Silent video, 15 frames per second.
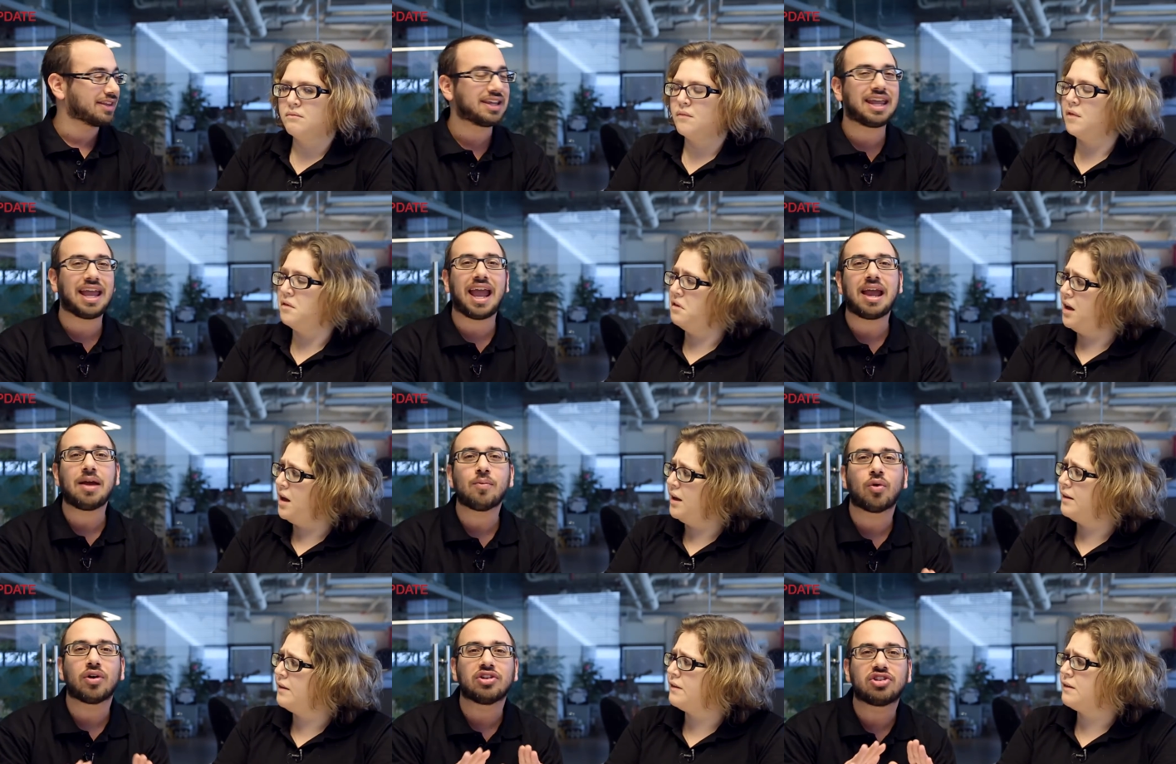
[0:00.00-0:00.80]
Speaker 1: The
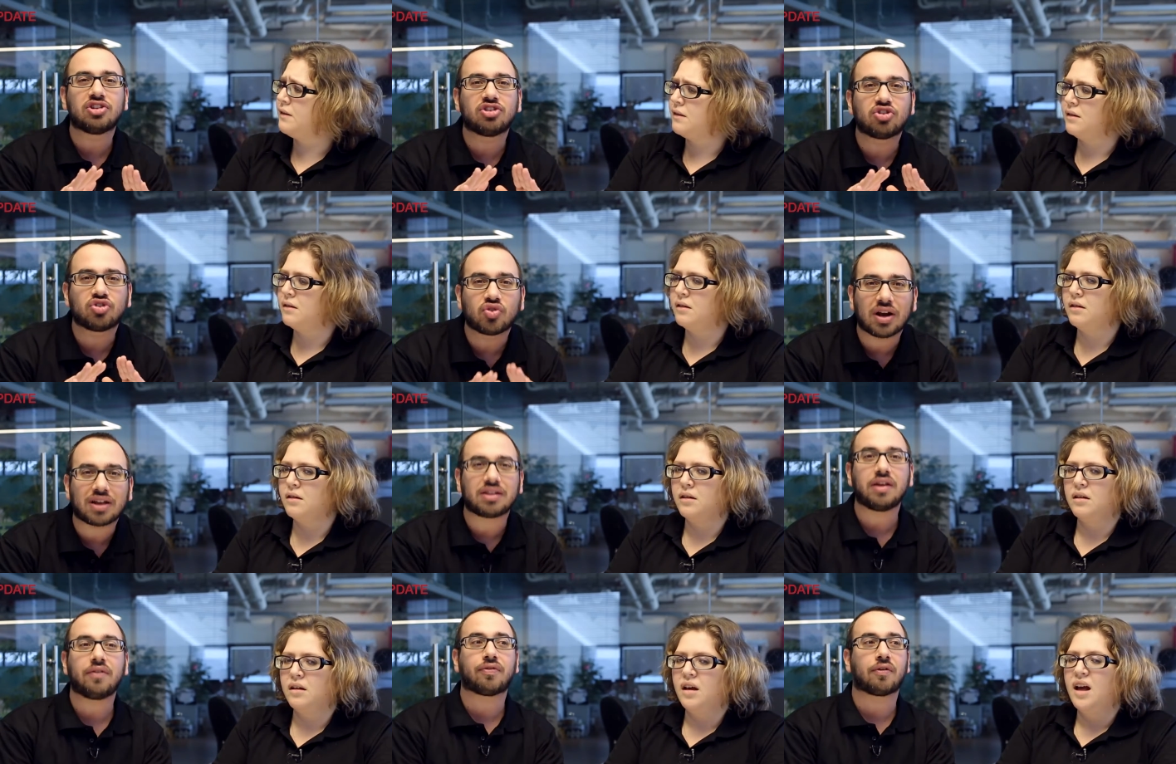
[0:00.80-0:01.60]
game was
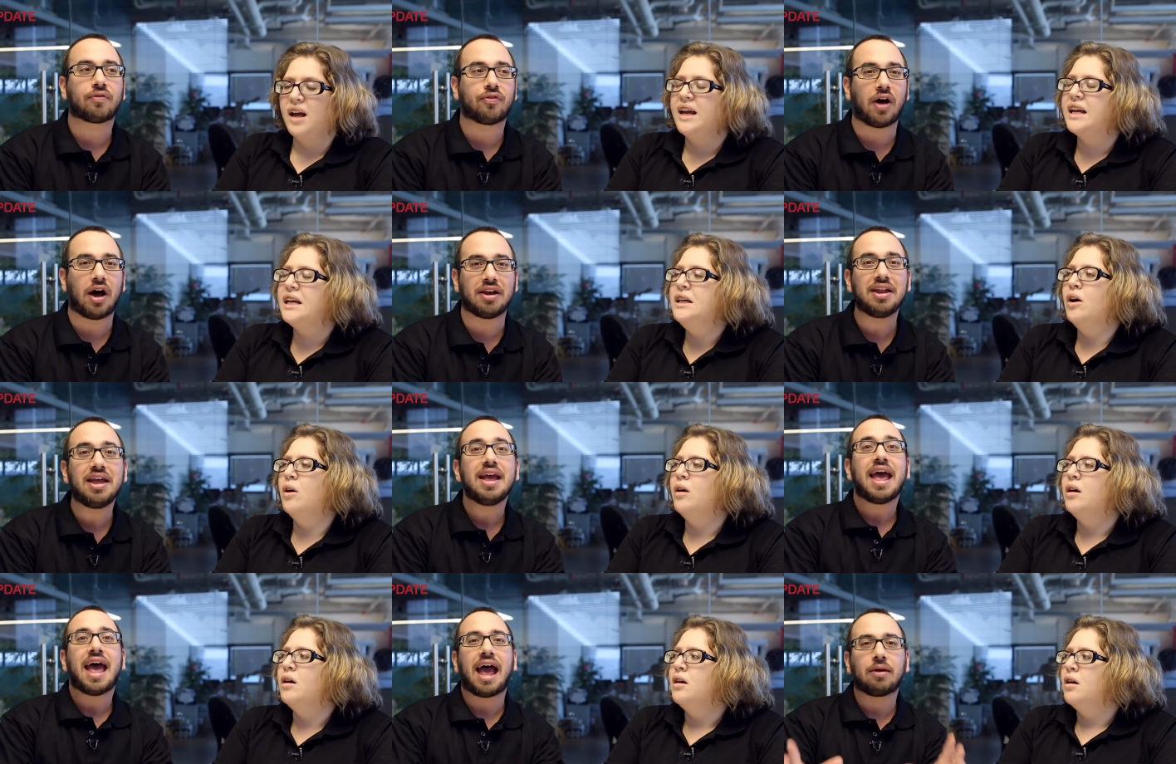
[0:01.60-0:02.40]
strictly for
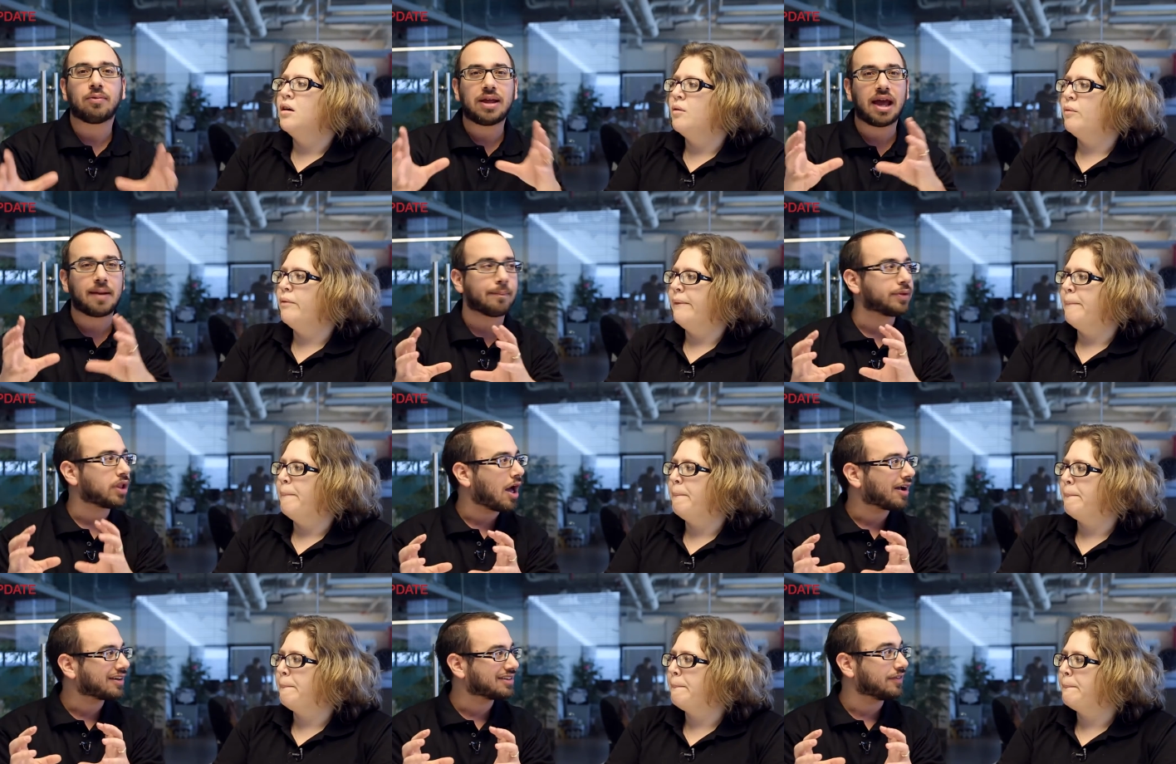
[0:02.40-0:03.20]
fun, and we had
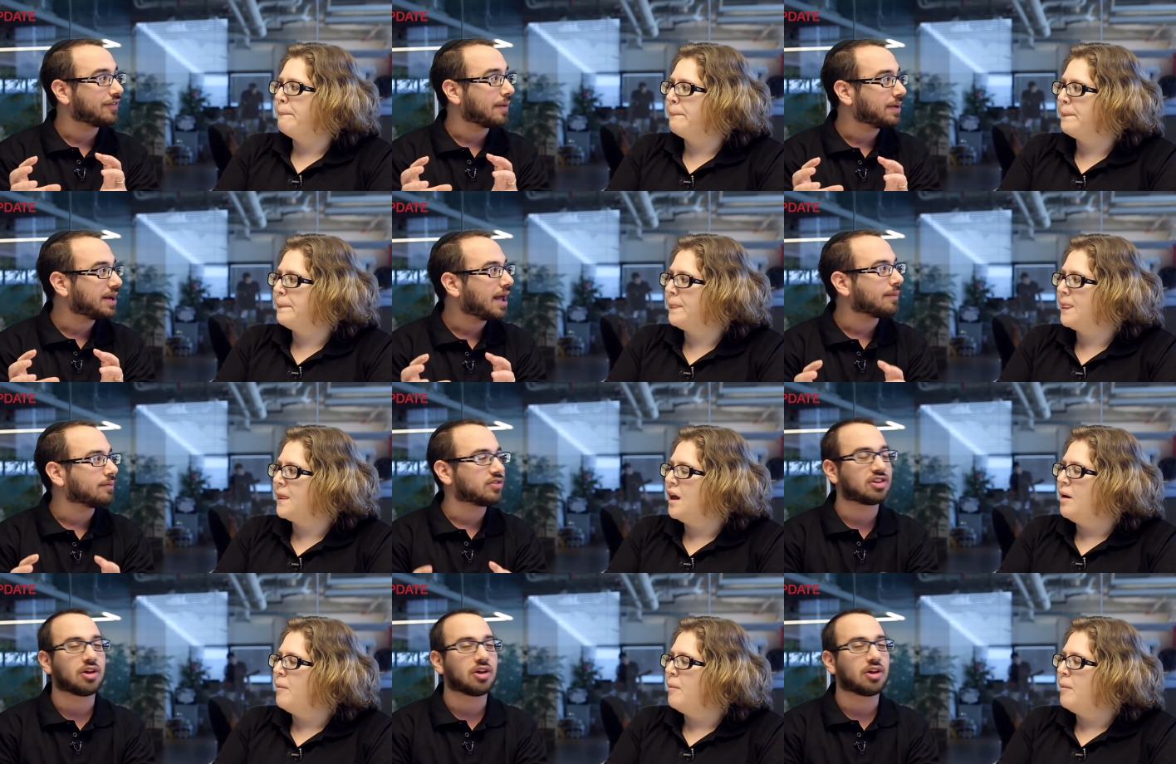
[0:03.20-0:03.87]
blocks of M&Ms.